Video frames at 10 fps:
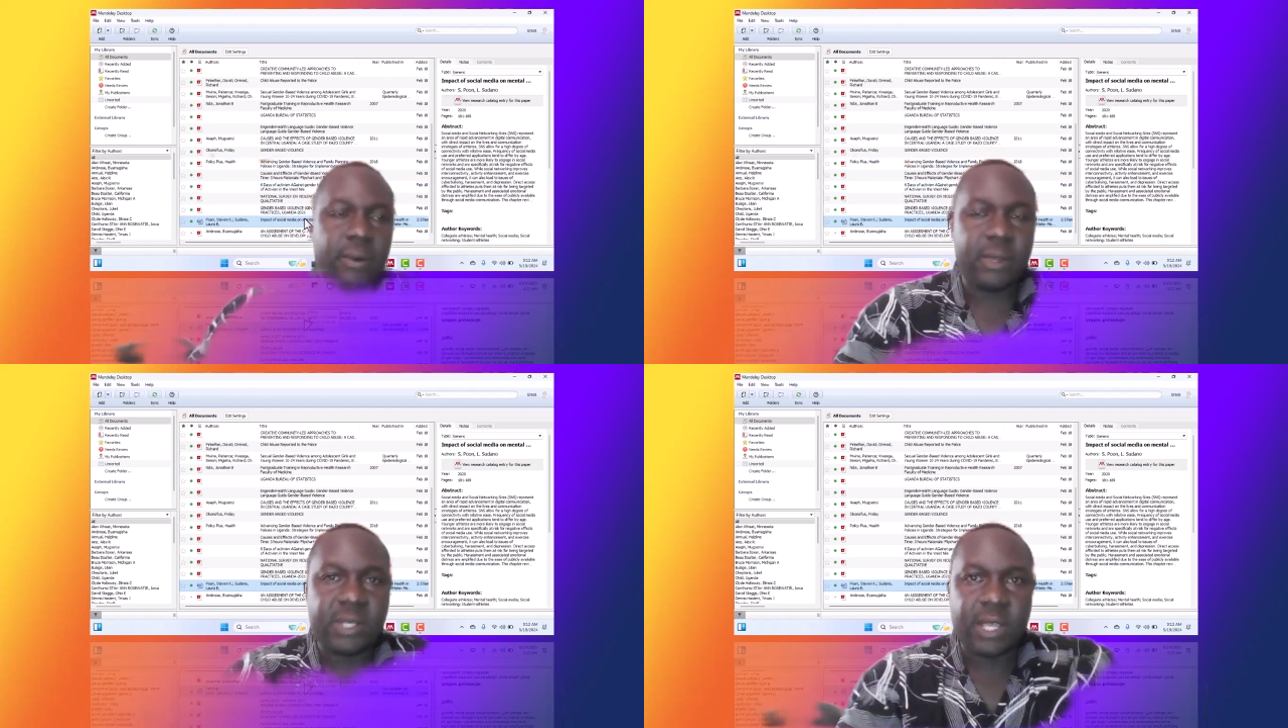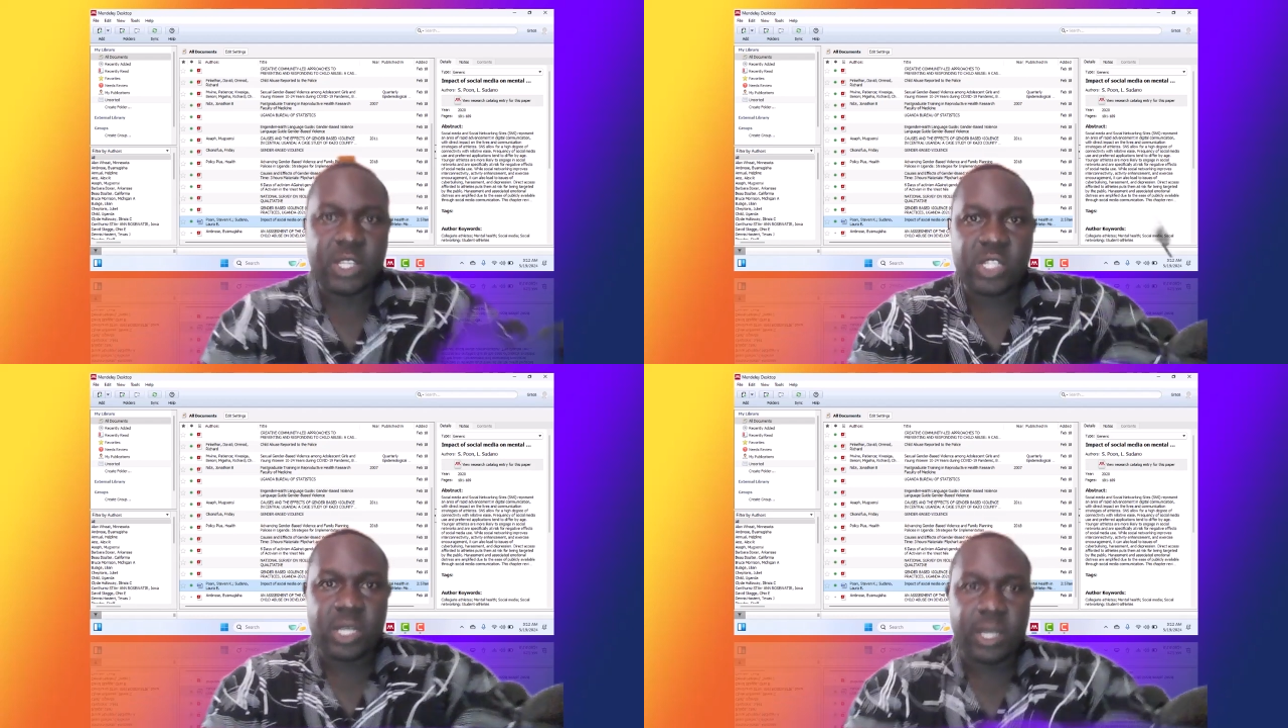
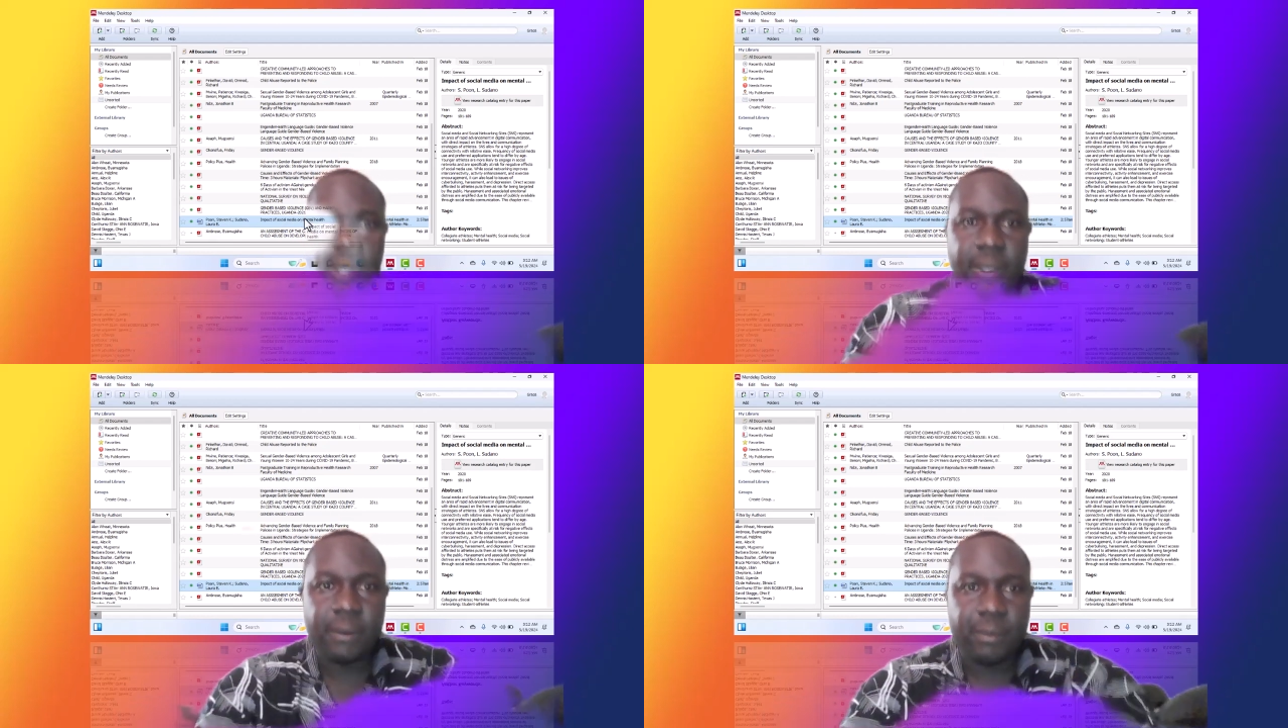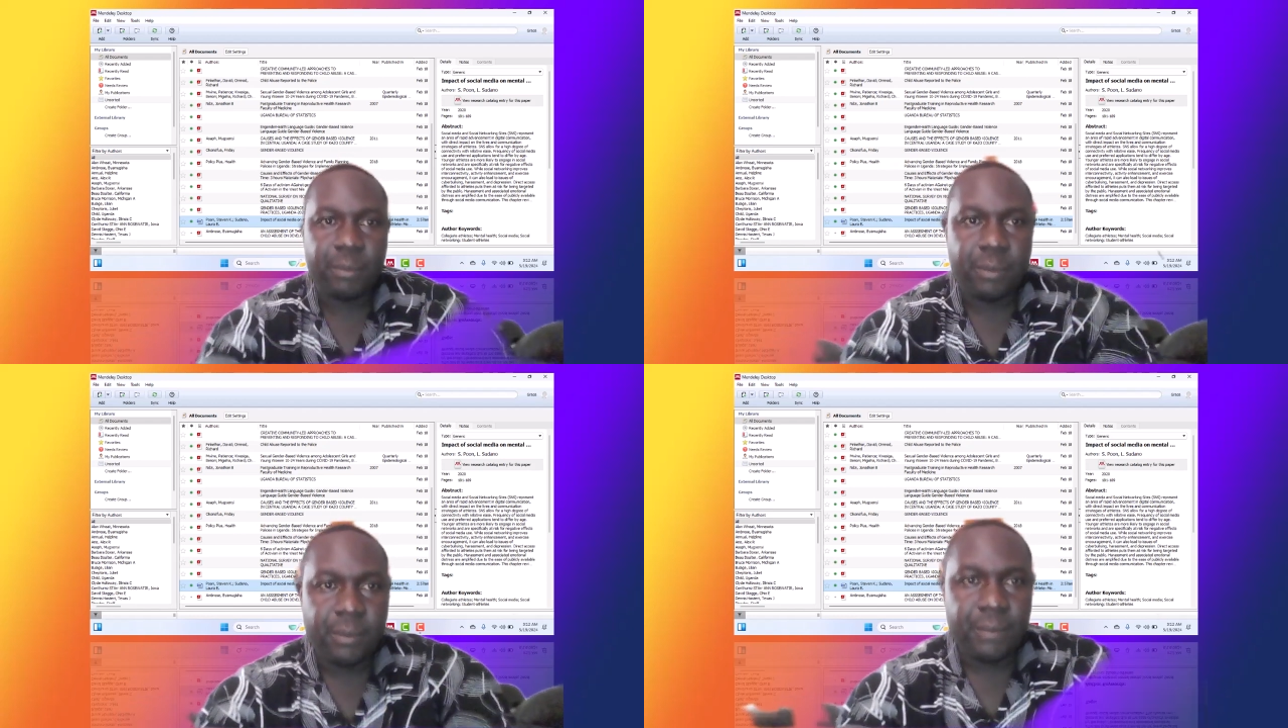paper that you
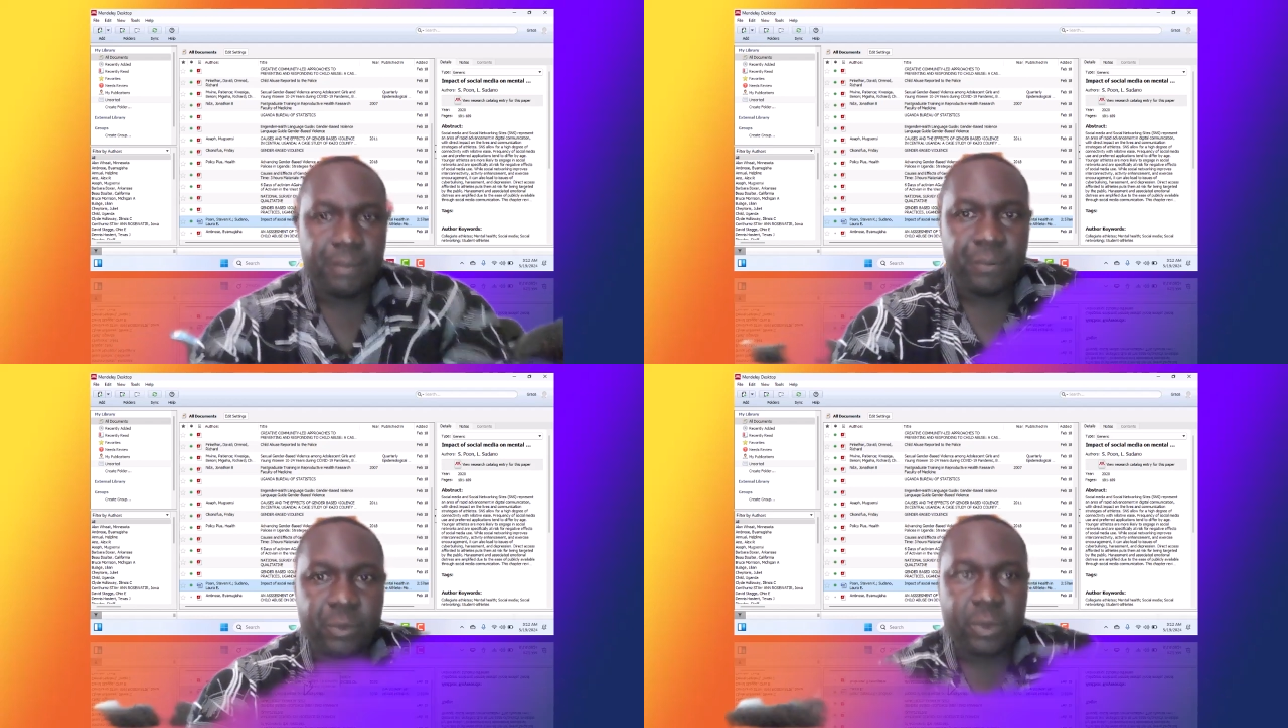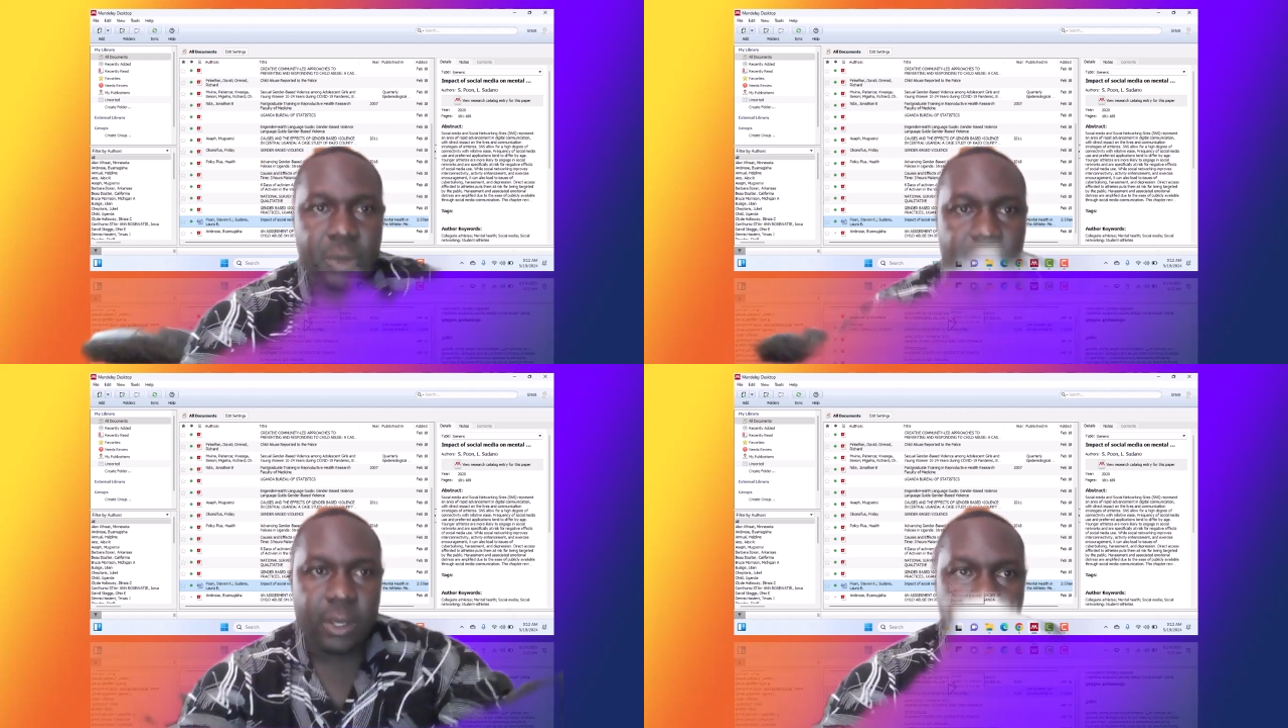dropped in here
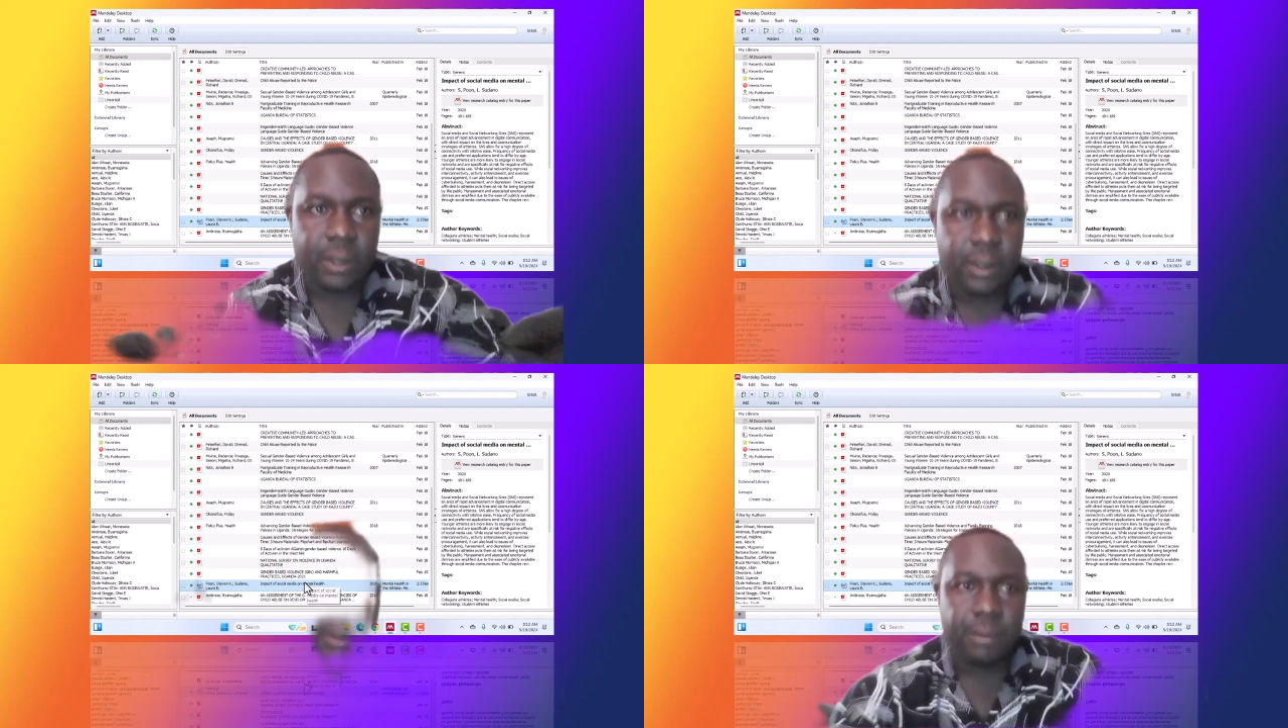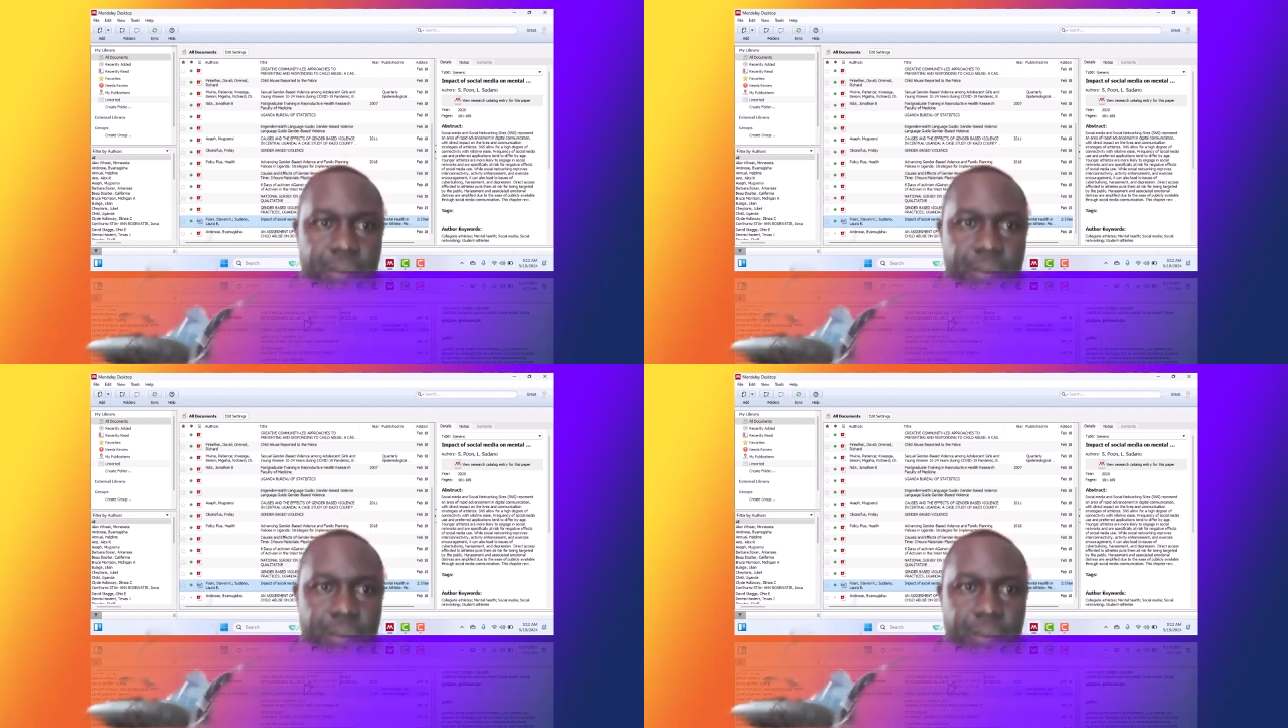in your library.